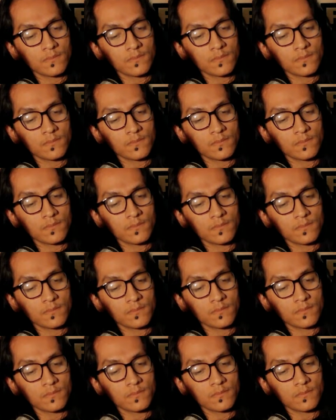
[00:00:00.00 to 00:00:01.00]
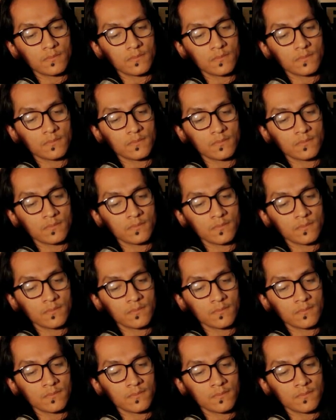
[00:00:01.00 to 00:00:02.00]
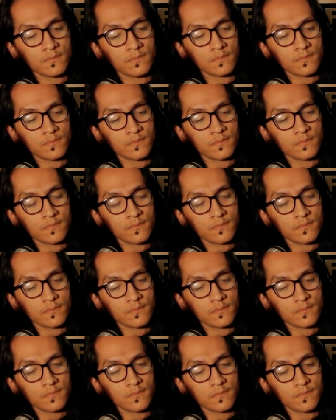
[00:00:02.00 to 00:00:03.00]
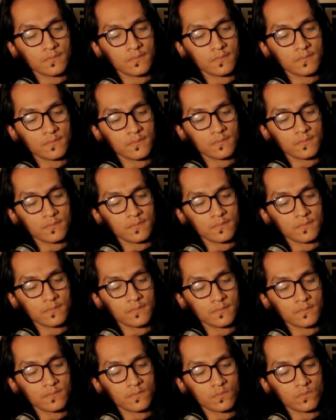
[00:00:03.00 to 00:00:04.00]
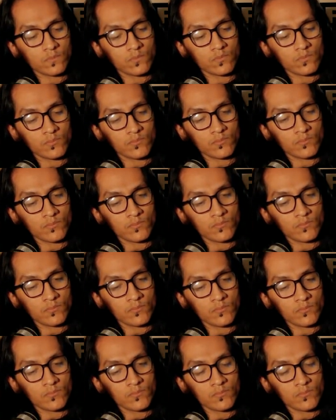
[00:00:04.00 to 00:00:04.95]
(silent)